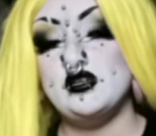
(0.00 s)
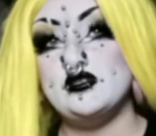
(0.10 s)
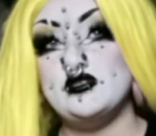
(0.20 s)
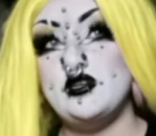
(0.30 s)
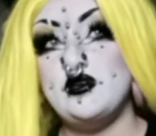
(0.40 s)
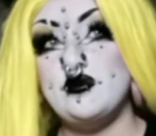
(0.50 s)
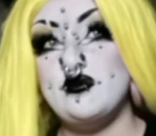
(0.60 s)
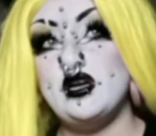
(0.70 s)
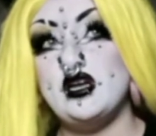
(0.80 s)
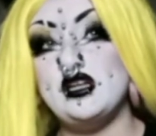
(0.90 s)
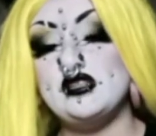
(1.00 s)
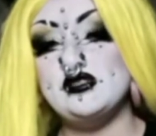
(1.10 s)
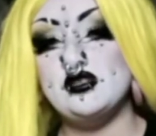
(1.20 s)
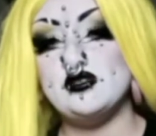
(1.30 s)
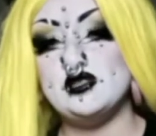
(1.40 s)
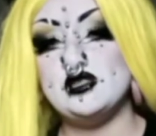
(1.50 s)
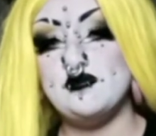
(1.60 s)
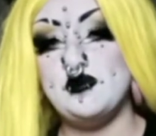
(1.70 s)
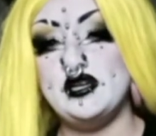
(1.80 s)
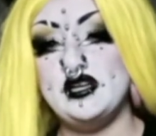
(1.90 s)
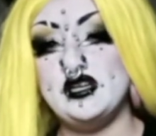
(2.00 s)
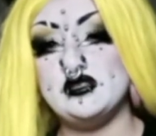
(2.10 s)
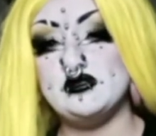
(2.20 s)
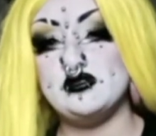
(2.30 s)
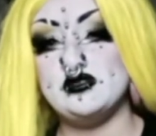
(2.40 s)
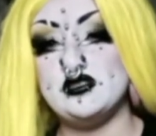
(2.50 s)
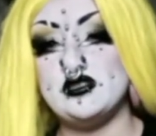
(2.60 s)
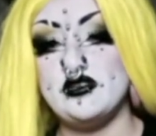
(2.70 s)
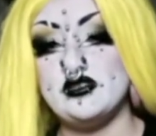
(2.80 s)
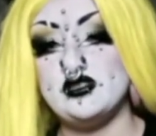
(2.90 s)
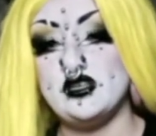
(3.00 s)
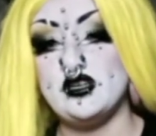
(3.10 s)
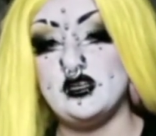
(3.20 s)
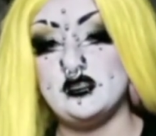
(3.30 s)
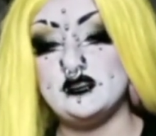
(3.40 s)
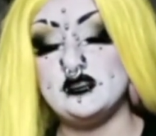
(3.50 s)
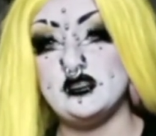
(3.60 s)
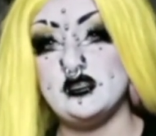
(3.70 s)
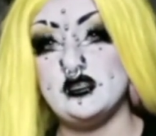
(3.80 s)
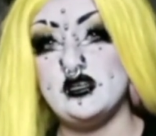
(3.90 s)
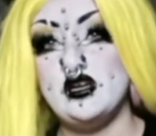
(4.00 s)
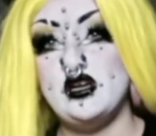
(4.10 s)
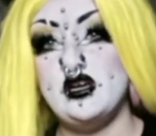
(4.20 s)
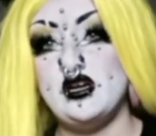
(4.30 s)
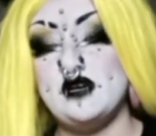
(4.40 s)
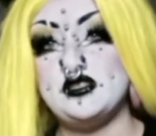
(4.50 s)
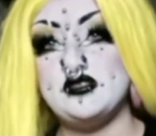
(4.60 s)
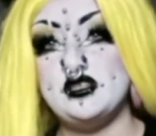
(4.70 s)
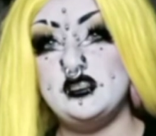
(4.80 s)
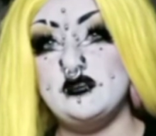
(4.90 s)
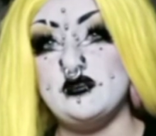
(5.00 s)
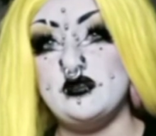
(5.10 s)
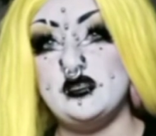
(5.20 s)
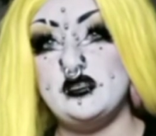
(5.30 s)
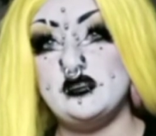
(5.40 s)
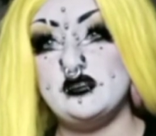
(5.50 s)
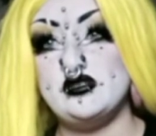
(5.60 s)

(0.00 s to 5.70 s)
so that's a little disappointing and a little discouraging honestly I'm still gonna do it